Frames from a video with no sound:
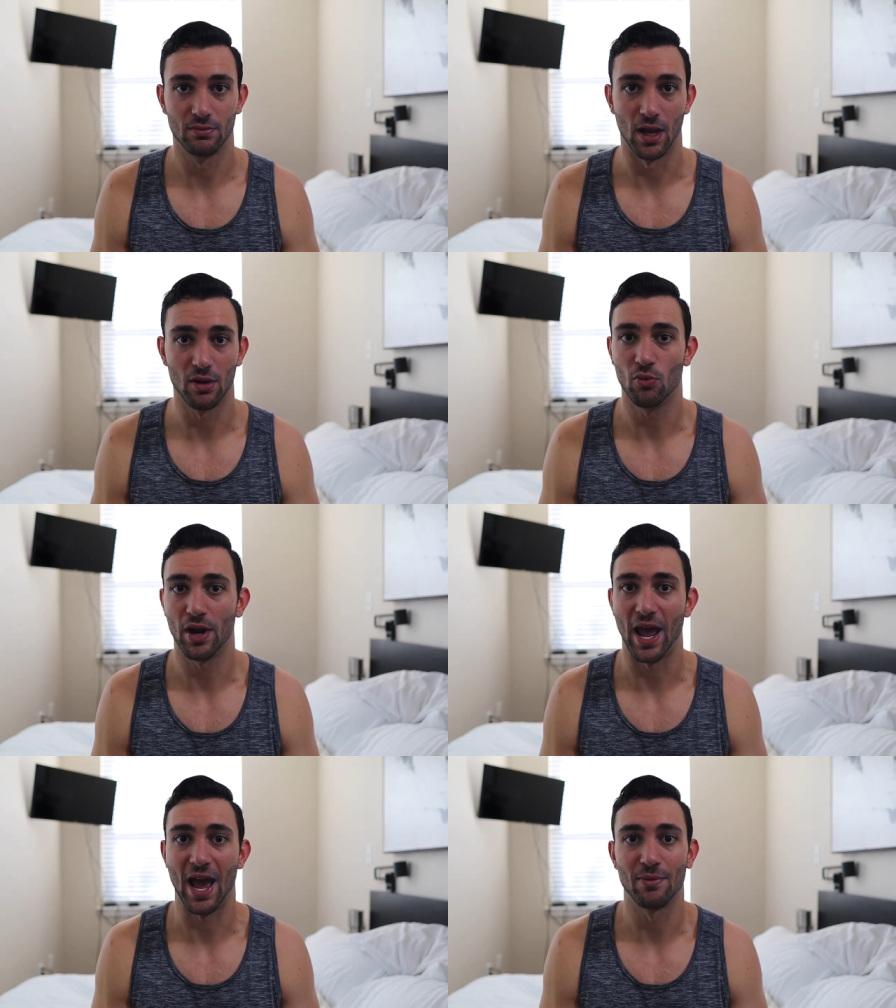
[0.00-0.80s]
I don't
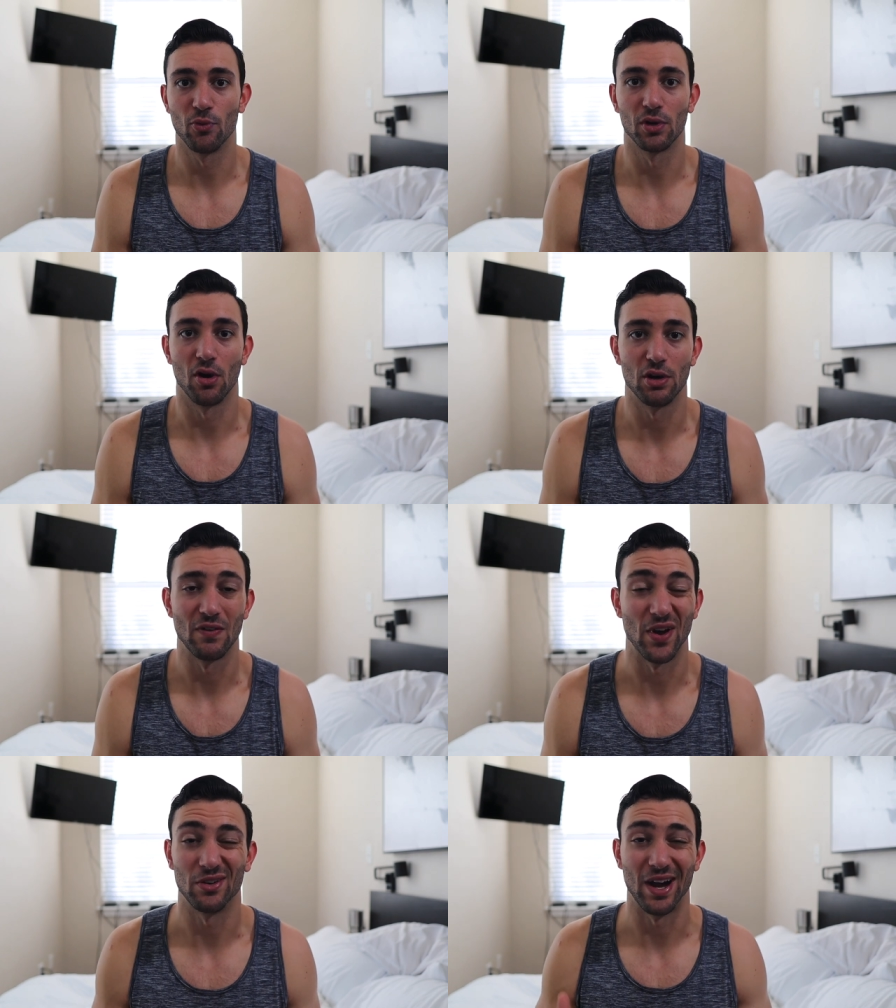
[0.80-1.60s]
want to add more cardio
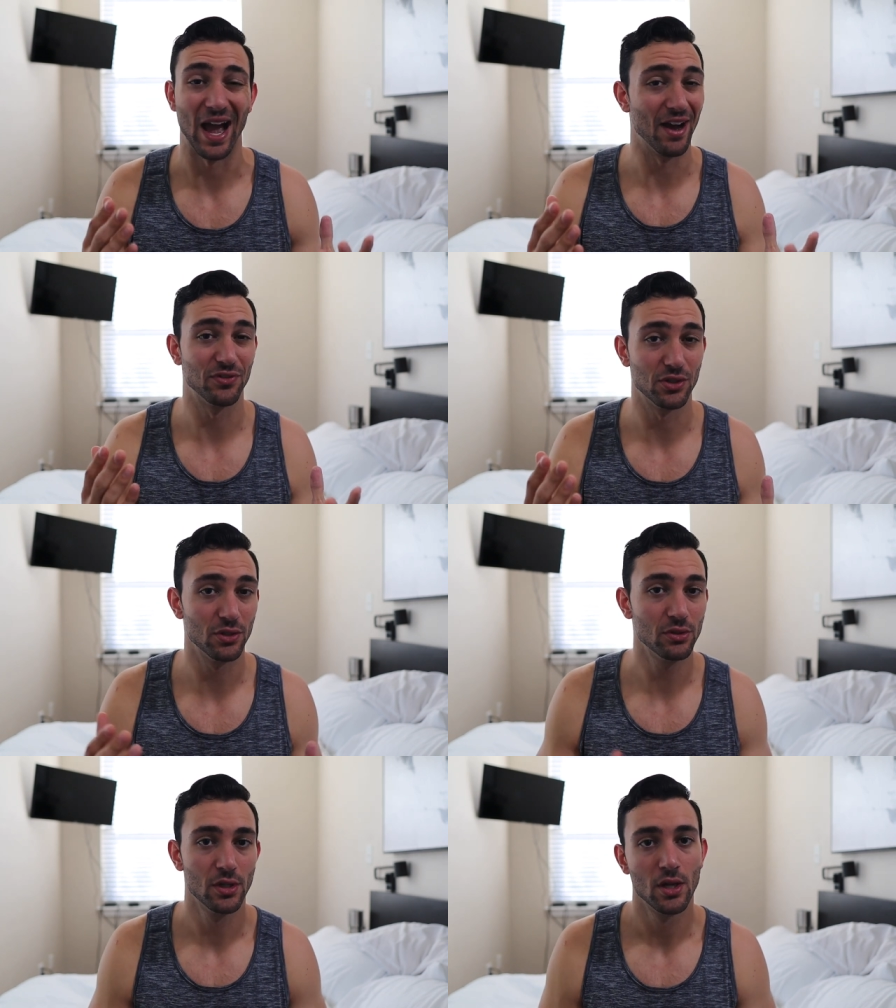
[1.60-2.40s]
if I don't have
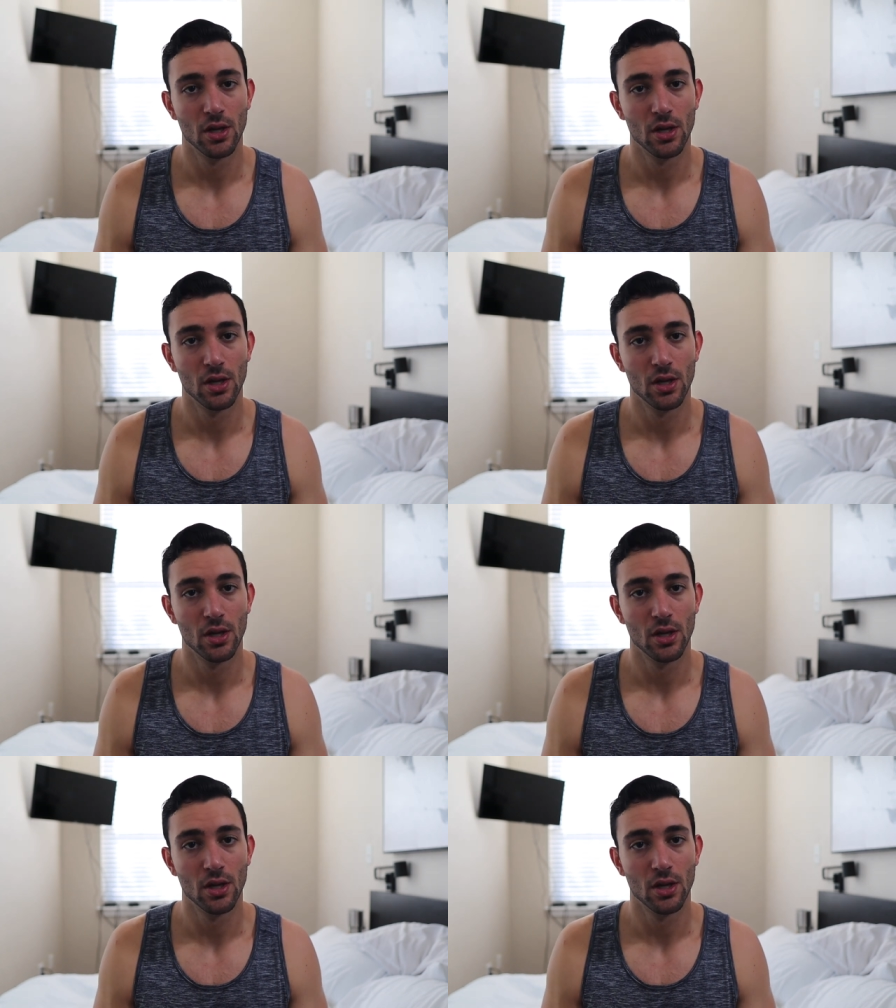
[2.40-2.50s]
to.